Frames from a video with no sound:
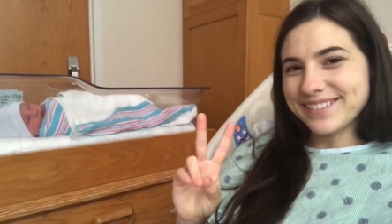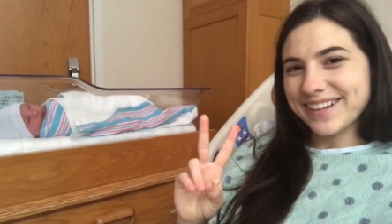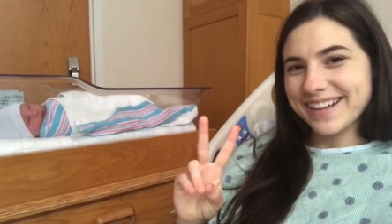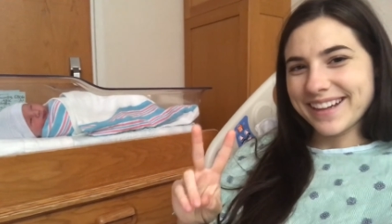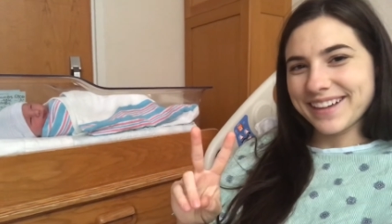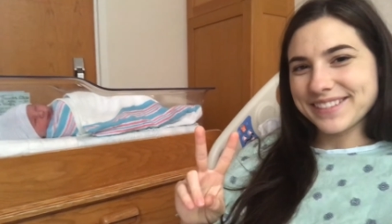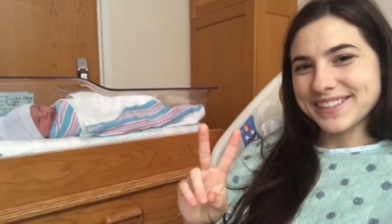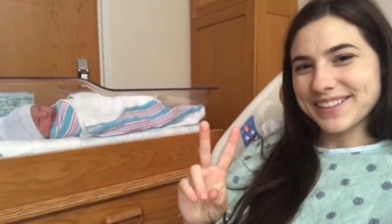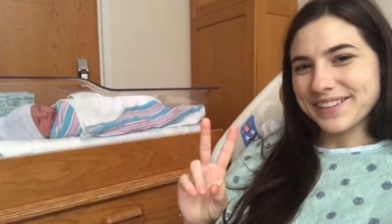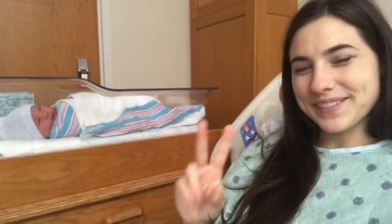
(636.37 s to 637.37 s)
right now,
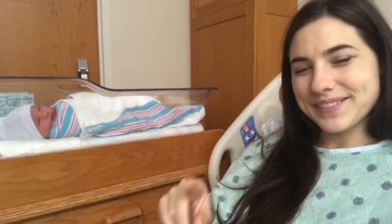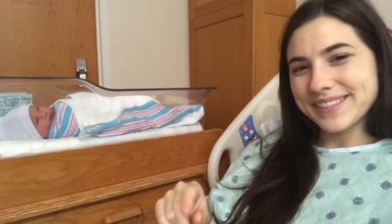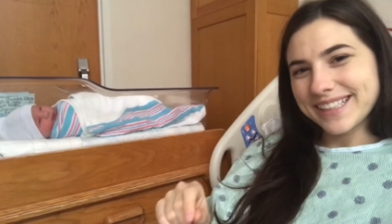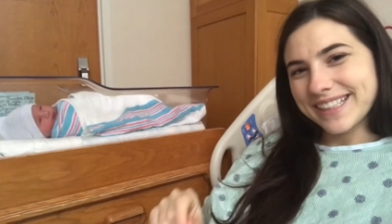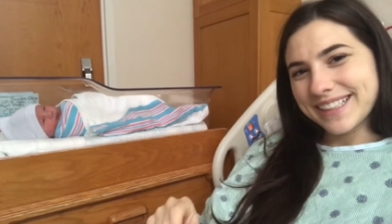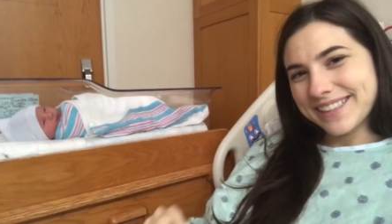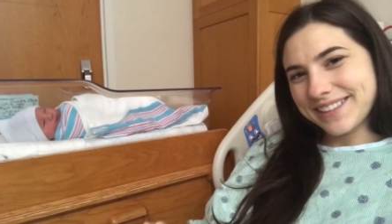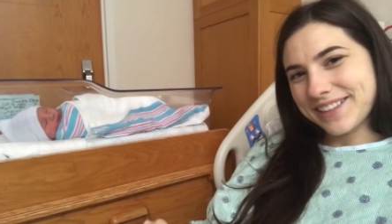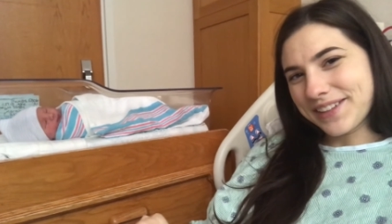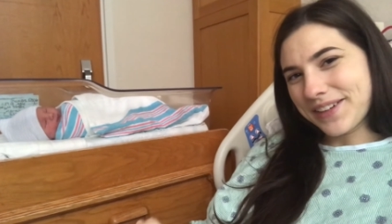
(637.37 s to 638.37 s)
so
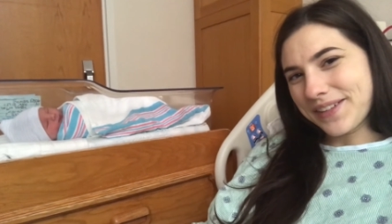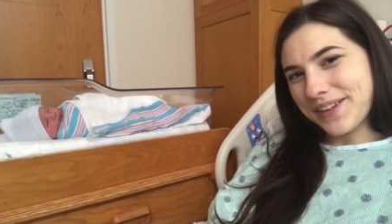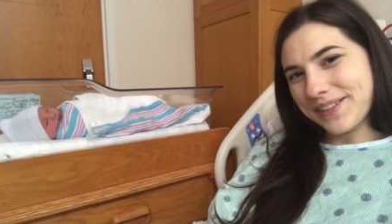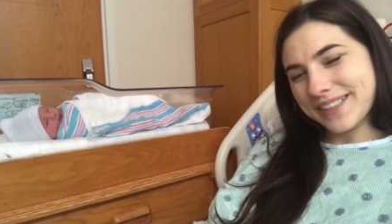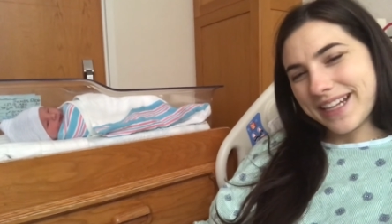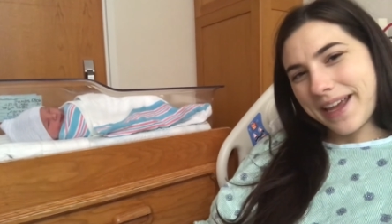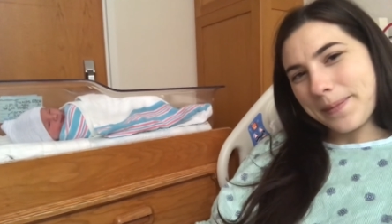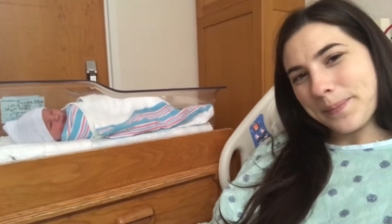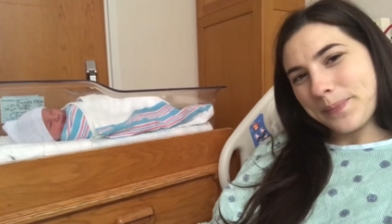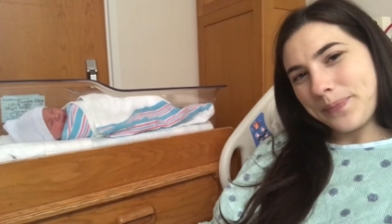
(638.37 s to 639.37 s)
still don't know his
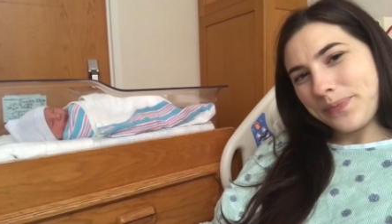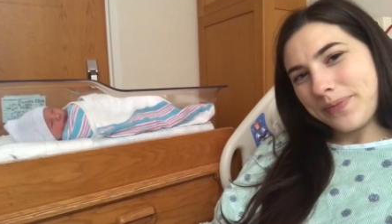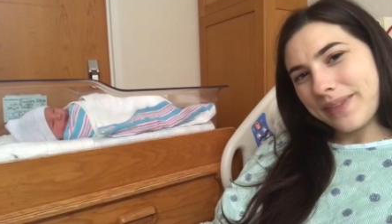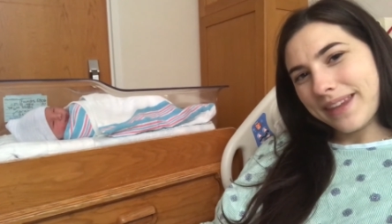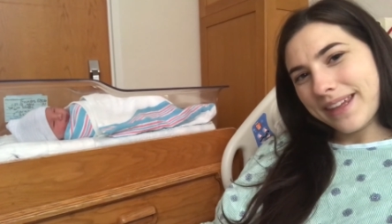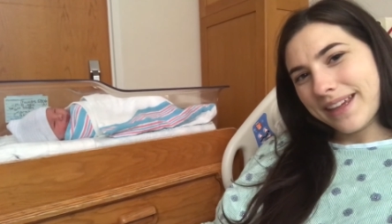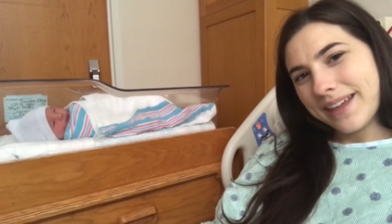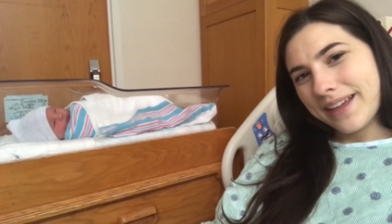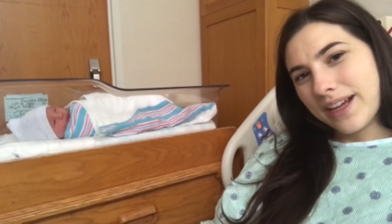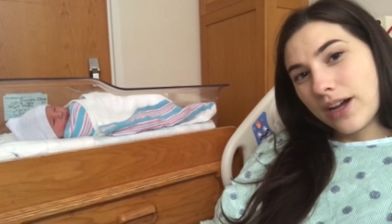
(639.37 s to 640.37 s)
name.
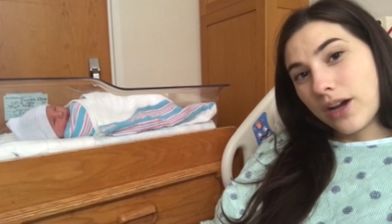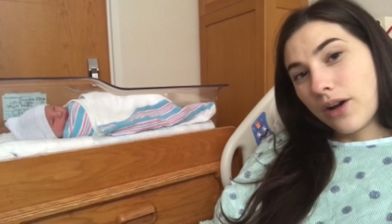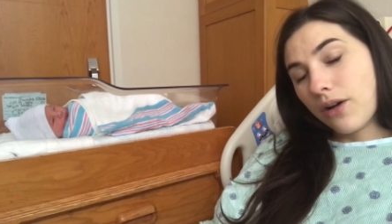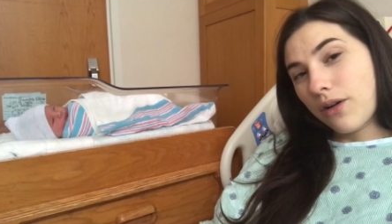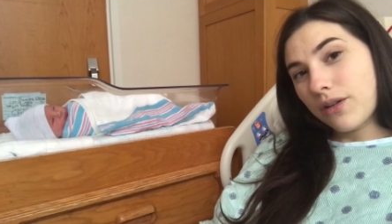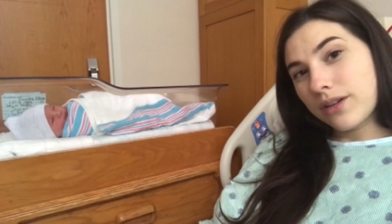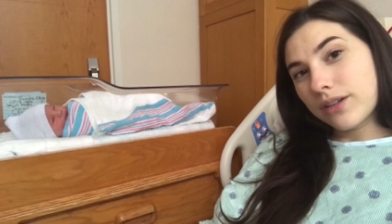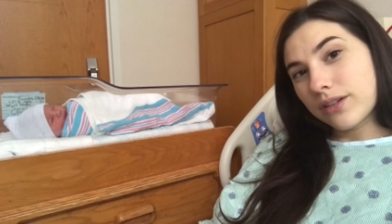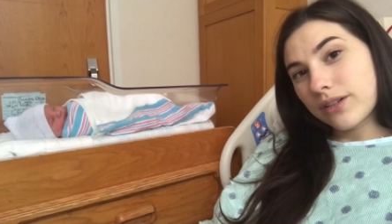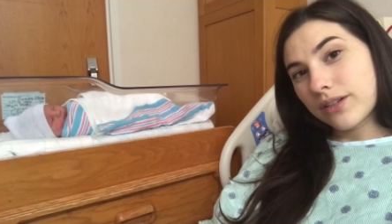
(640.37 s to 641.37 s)
Oh,
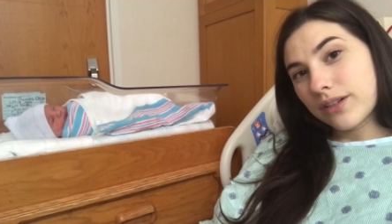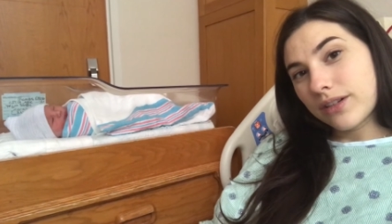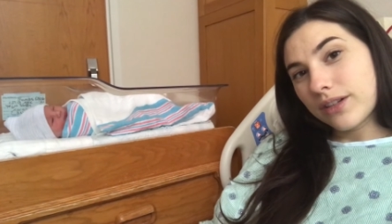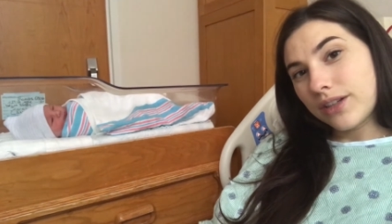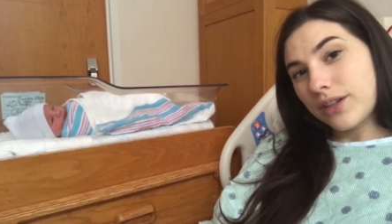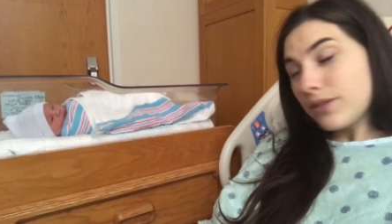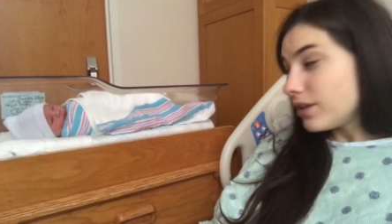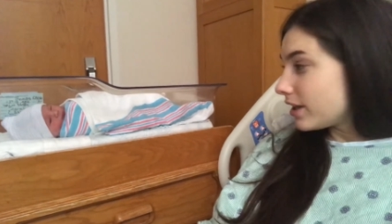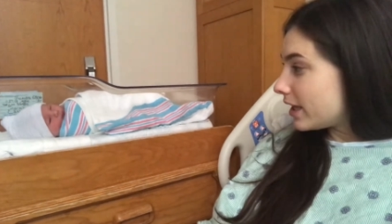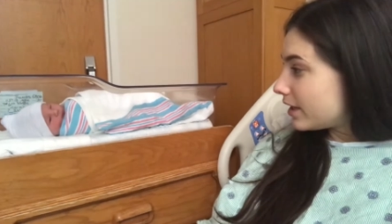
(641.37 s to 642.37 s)
you
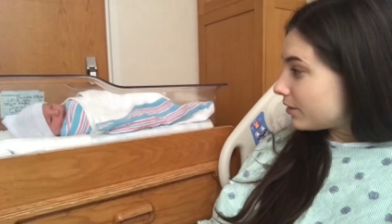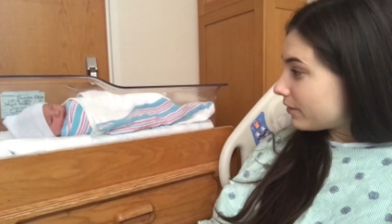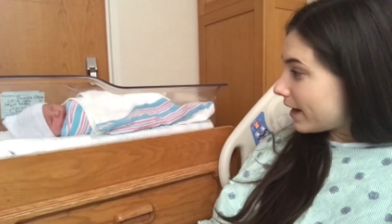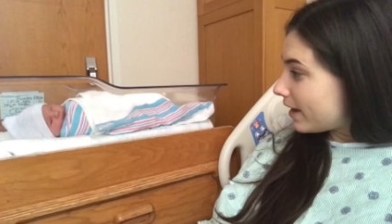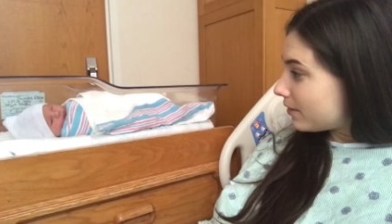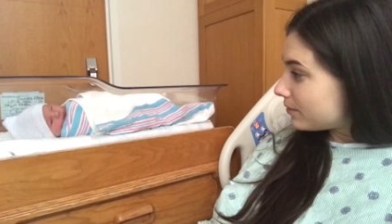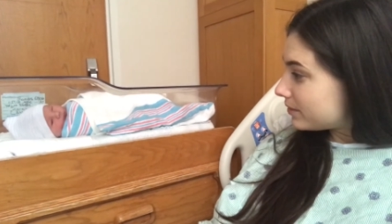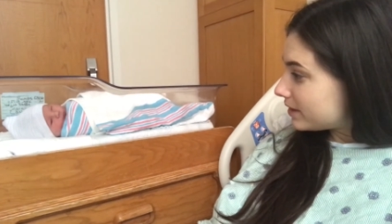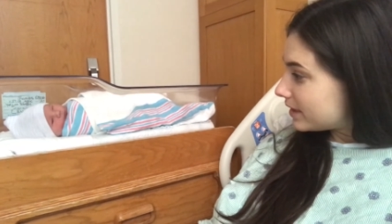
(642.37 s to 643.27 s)
looking around?